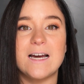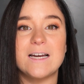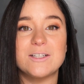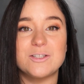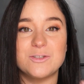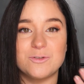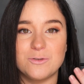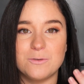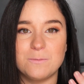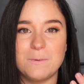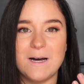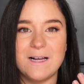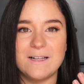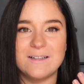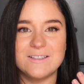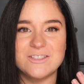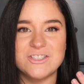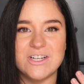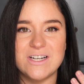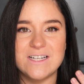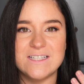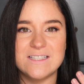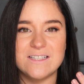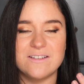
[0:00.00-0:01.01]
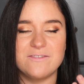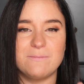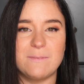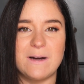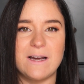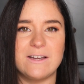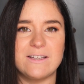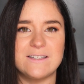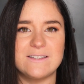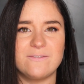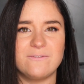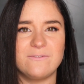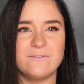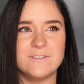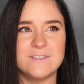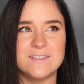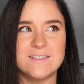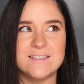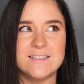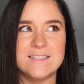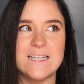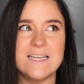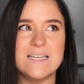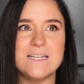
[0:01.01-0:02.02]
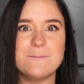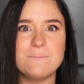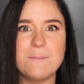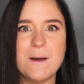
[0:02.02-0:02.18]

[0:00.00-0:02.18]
I do apologize if my skin